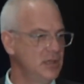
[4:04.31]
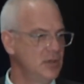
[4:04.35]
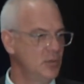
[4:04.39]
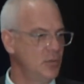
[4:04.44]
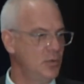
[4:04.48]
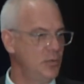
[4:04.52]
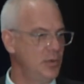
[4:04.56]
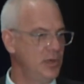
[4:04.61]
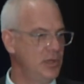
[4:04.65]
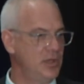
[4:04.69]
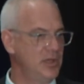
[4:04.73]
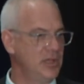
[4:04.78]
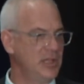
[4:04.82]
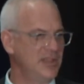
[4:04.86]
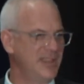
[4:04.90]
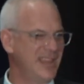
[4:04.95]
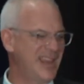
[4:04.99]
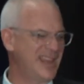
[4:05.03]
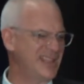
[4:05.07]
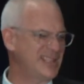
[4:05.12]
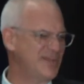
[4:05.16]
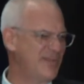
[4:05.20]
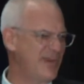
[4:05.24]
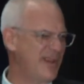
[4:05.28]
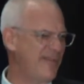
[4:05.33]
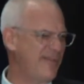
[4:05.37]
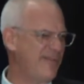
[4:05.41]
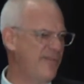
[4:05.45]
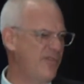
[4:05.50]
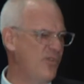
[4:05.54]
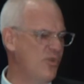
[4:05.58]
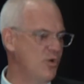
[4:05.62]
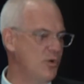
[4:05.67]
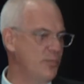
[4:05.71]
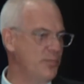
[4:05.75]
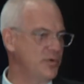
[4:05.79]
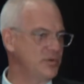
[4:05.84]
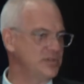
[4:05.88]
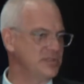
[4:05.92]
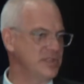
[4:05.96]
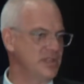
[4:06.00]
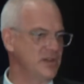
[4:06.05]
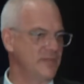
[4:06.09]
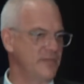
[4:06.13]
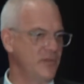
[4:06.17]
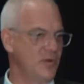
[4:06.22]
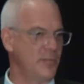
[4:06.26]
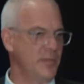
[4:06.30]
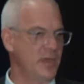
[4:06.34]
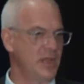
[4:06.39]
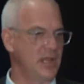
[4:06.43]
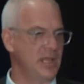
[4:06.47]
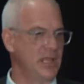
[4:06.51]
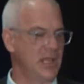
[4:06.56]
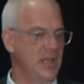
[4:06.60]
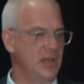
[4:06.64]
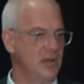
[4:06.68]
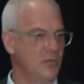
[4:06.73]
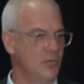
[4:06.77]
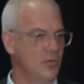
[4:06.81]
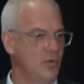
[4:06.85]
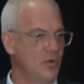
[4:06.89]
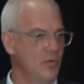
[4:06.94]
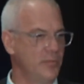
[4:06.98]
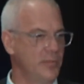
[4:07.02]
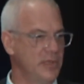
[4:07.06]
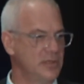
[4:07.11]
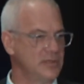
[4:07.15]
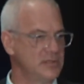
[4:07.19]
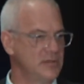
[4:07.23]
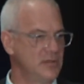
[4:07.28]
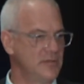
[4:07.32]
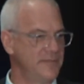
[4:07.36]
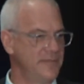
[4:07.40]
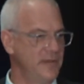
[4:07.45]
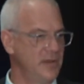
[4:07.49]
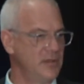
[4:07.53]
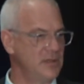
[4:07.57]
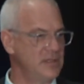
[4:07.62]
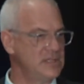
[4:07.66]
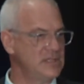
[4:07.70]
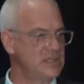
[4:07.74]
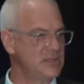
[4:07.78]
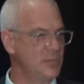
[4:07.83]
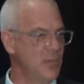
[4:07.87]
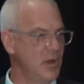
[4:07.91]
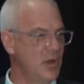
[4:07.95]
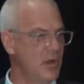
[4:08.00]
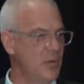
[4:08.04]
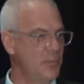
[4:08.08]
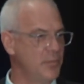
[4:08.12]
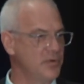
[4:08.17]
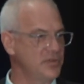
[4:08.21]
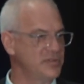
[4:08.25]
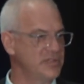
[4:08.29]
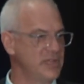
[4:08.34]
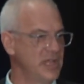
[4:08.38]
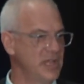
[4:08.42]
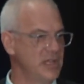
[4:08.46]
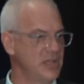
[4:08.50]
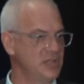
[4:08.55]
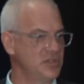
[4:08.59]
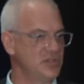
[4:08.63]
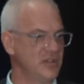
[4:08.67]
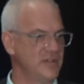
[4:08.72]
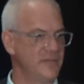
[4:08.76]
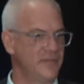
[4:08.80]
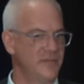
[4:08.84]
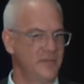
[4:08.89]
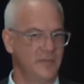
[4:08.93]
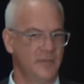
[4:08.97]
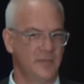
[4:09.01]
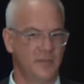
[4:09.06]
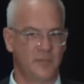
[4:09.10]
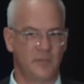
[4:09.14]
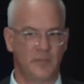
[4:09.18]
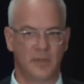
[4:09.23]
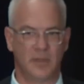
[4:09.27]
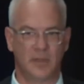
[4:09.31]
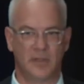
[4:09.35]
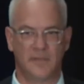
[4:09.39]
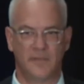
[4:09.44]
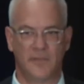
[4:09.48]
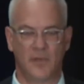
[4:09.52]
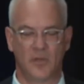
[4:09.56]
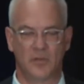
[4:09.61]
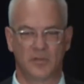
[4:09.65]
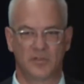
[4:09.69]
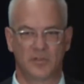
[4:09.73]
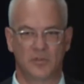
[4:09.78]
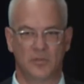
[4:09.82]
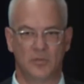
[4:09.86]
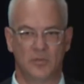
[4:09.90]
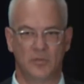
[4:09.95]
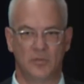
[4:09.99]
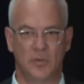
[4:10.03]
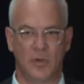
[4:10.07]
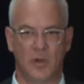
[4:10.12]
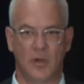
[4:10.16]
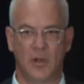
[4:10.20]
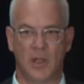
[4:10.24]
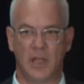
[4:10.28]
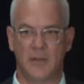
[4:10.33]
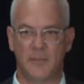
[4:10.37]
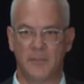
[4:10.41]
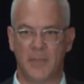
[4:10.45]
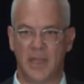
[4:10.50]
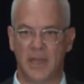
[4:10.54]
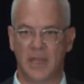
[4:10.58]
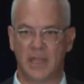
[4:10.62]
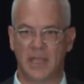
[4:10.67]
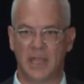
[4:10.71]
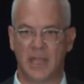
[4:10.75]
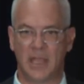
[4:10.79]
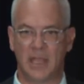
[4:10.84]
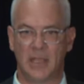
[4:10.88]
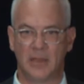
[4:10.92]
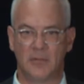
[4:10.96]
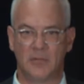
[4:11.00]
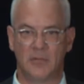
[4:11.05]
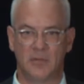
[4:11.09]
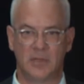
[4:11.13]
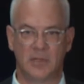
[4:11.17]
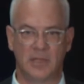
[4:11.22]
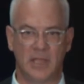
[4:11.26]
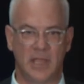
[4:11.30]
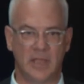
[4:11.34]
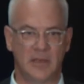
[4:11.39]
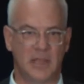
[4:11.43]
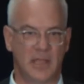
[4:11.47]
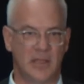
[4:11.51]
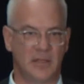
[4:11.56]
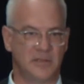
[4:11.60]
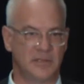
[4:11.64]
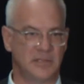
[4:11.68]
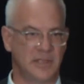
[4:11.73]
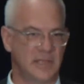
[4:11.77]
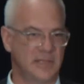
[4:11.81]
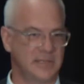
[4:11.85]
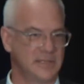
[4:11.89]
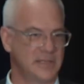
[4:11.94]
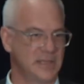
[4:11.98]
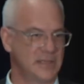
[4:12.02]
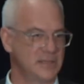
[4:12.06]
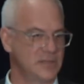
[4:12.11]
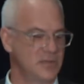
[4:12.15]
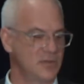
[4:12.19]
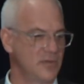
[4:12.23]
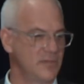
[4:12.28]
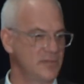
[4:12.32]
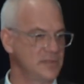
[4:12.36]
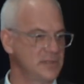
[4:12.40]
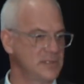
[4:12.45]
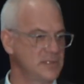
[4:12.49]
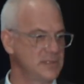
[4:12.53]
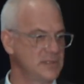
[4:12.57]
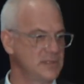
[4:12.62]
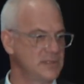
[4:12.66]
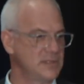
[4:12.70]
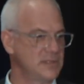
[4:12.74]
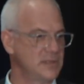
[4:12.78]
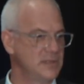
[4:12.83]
When we look at that, it's about 4% of our Medicaid enrollment. So a fairly small percentage of folks who are on Medicaid get LTSS services.